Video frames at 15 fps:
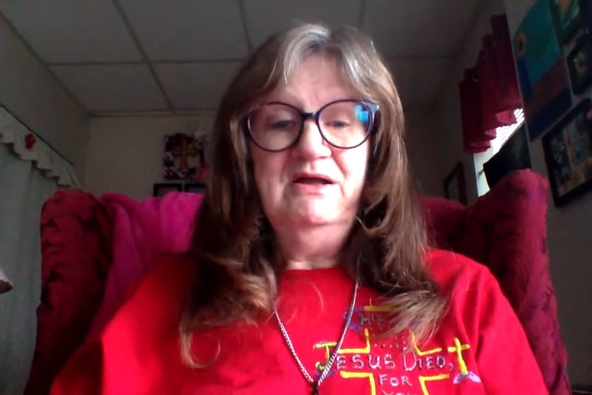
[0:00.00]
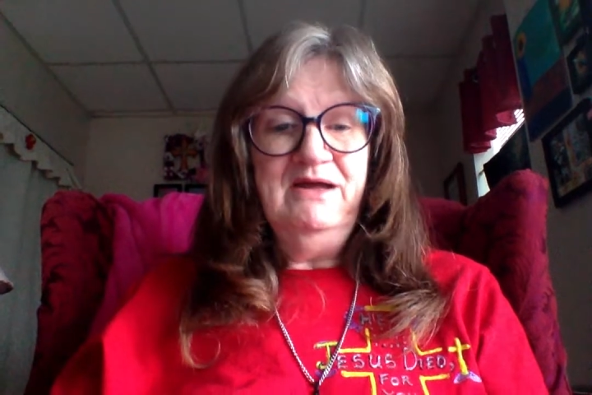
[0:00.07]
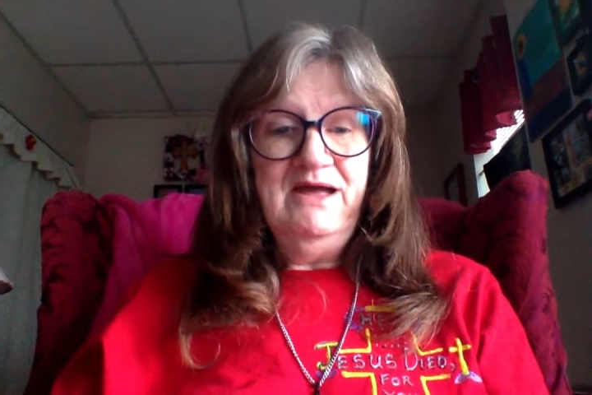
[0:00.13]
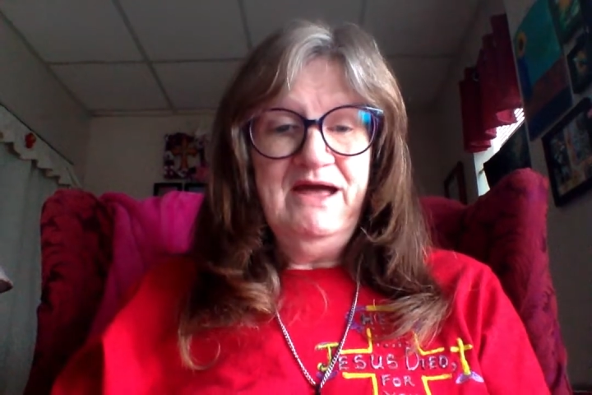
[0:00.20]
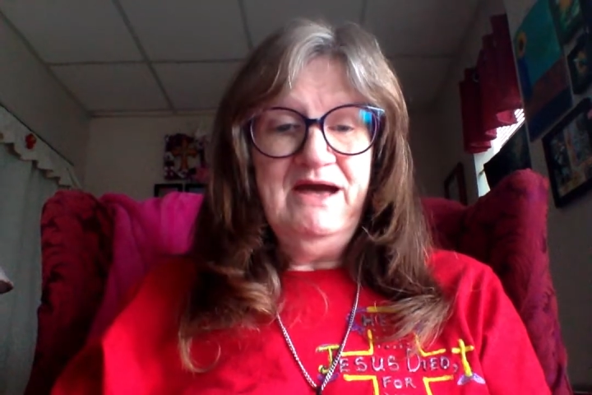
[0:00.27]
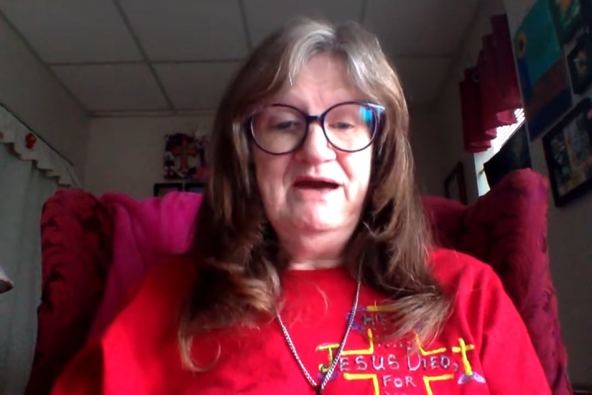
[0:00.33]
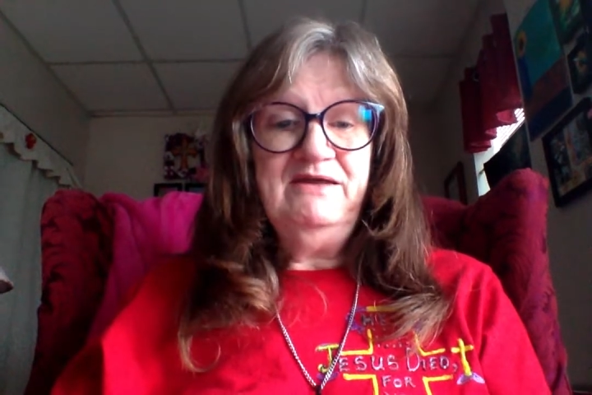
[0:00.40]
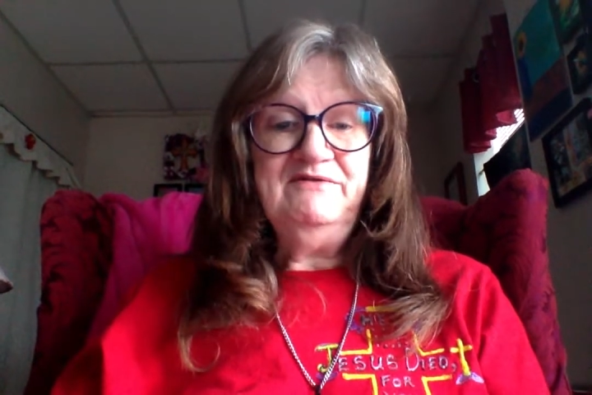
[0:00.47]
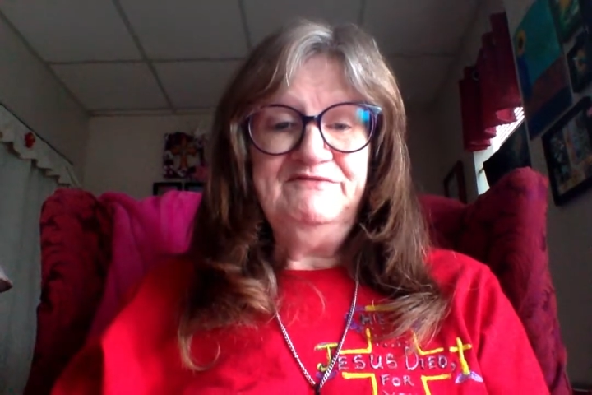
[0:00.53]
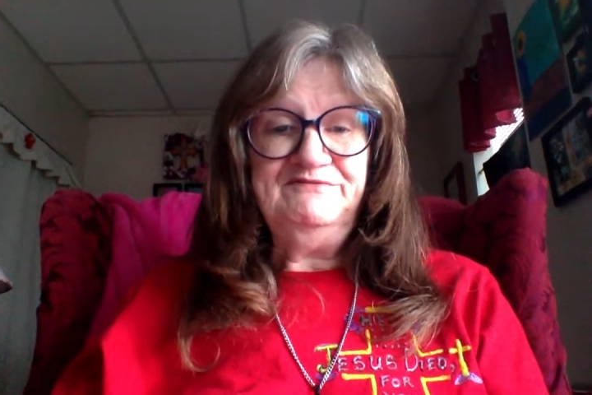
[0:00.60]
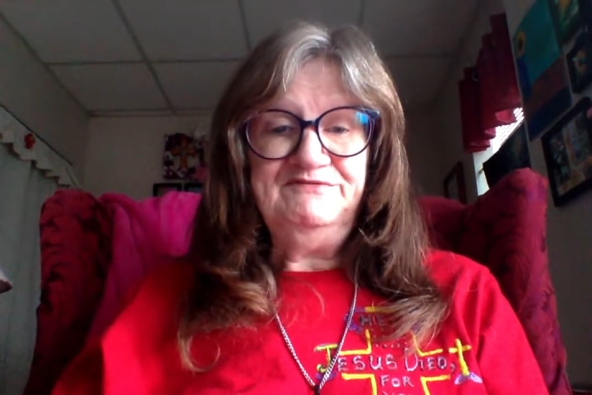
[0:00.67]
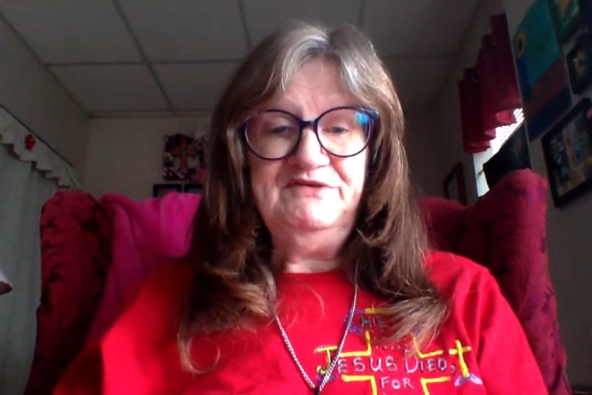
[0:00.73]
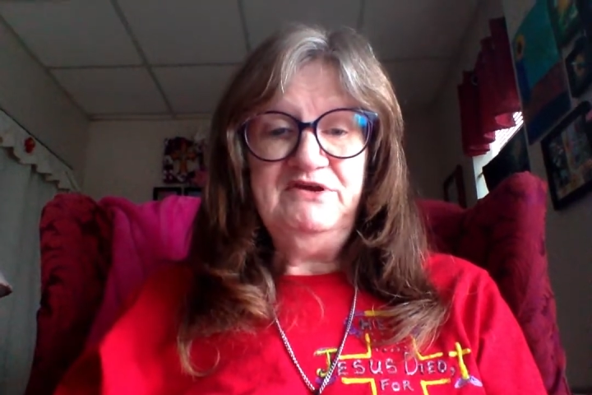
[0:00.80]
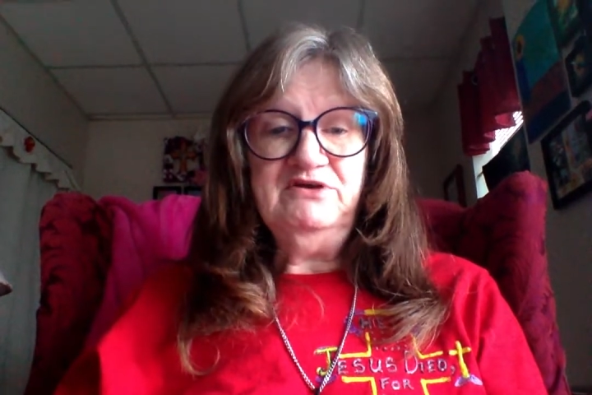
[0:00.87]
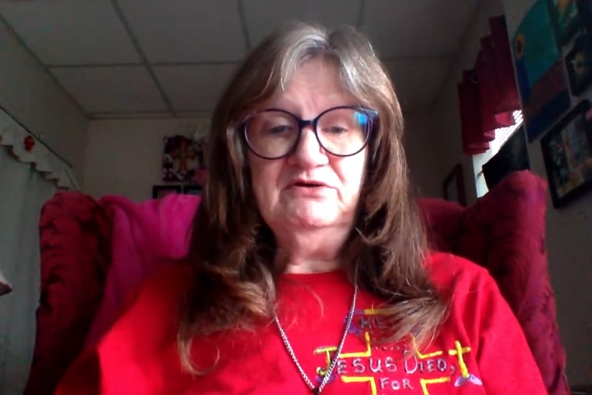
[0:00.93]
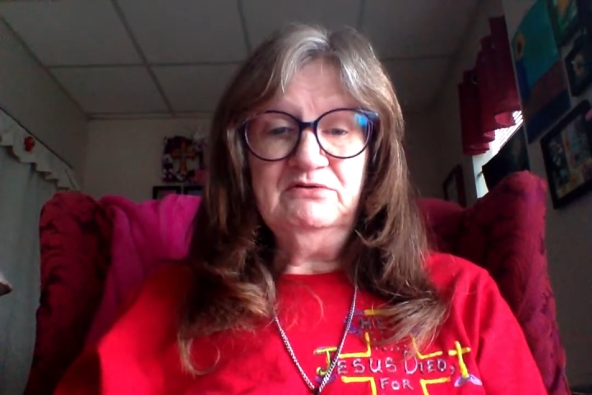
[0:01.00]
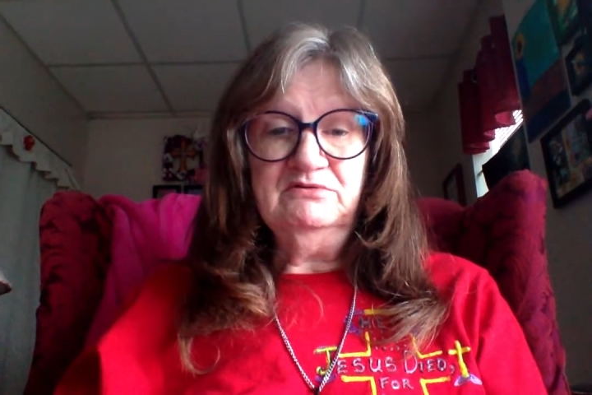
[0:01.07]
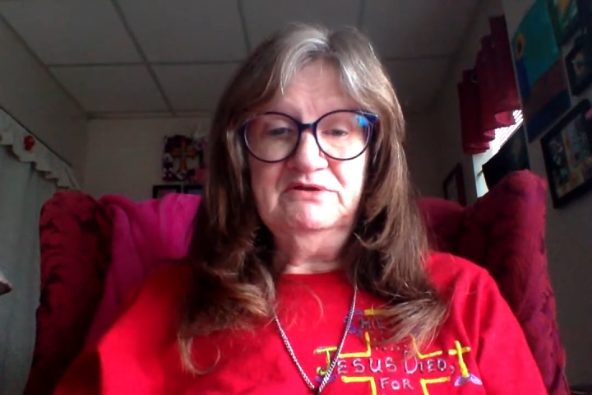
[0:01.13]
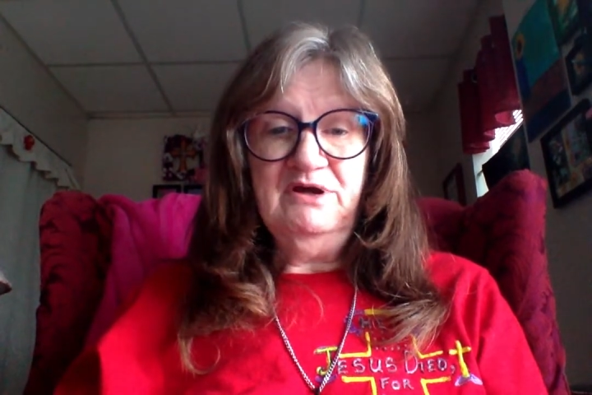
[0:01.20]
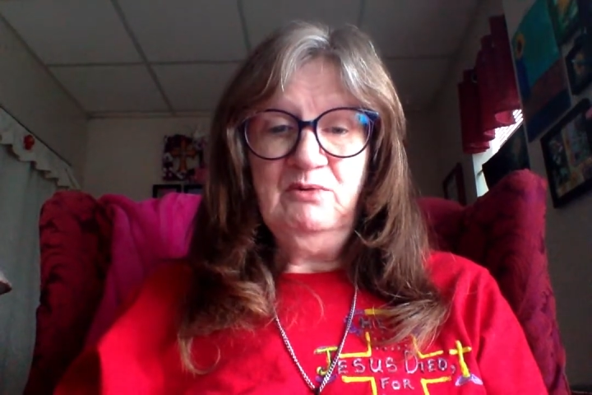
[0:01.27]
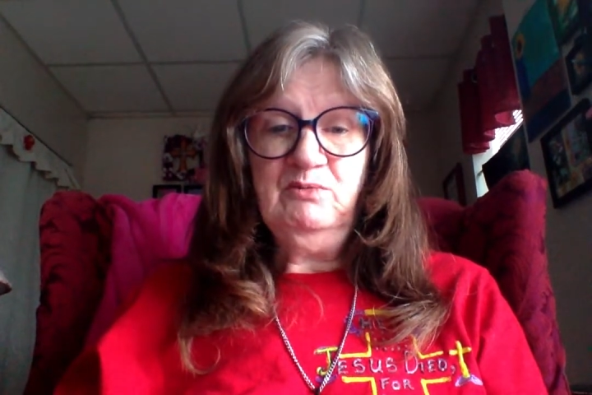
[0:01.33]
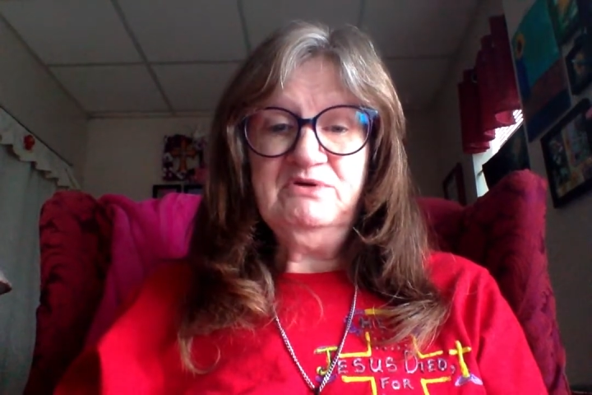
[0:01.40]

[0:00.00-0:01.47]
had a field that